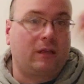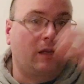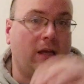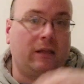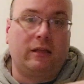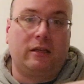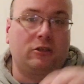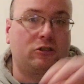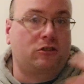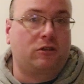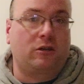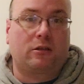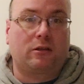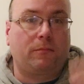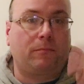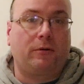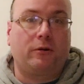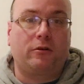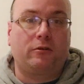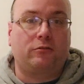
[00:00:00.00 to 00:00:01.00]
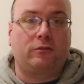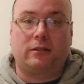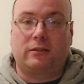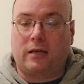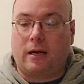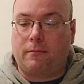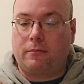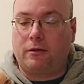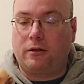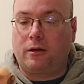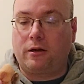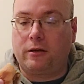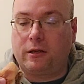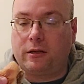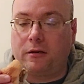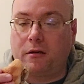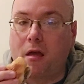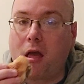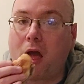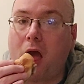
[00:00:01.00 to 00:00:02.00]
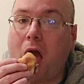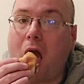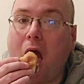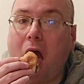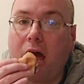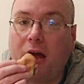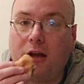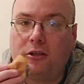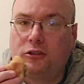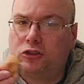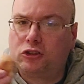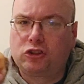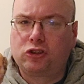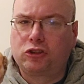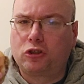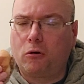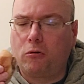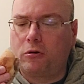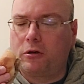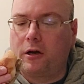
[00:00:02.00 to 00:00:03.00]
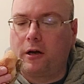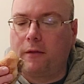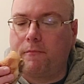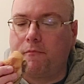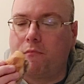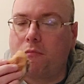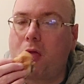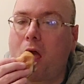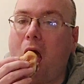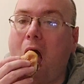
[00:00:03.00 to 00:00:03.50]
and they just cook the burgers right on top of the onion. So good.